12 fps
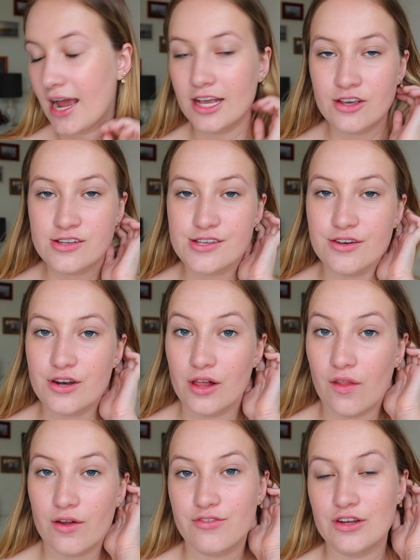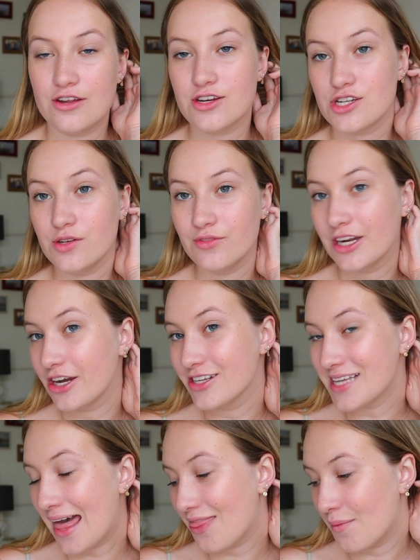I use it a lot for YouTube
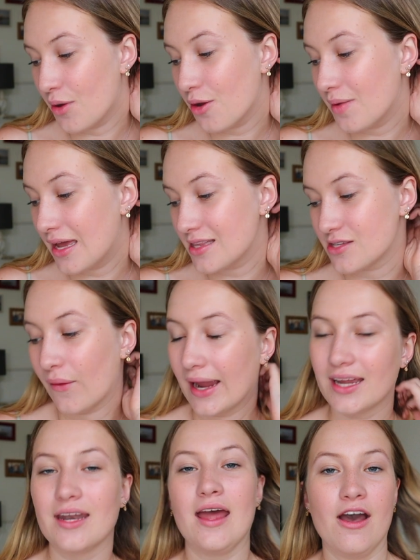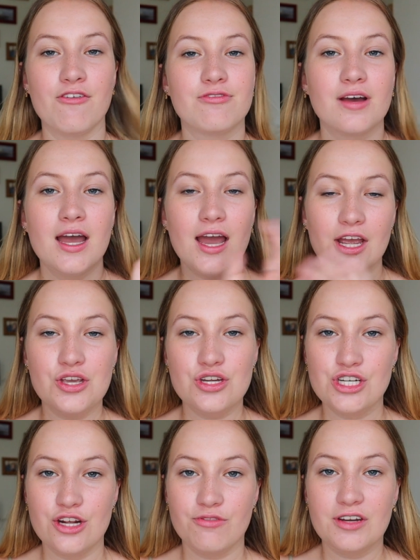videos at the moment, so I can have a
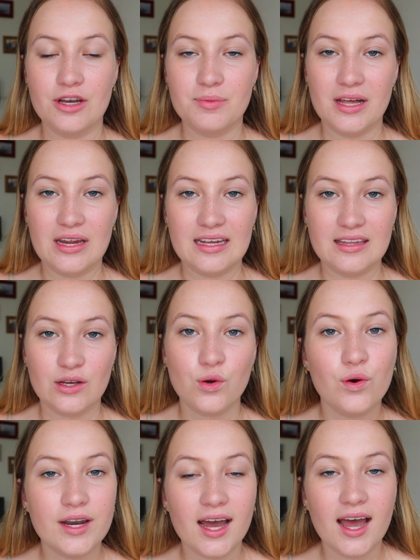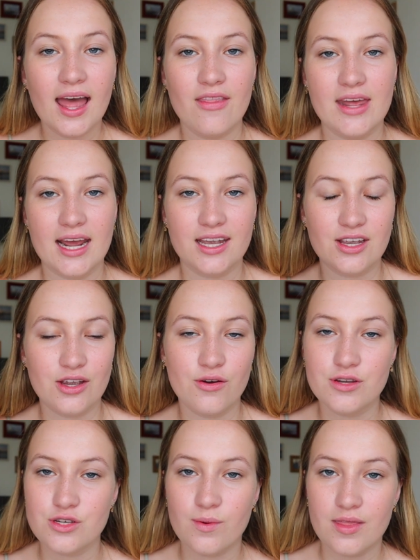YouTube video playing in the corner and then I can
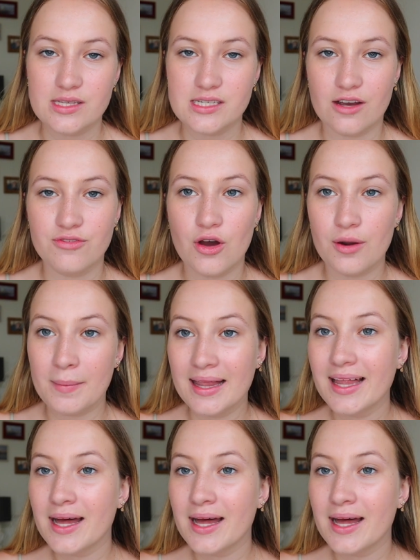go and do other stuff on my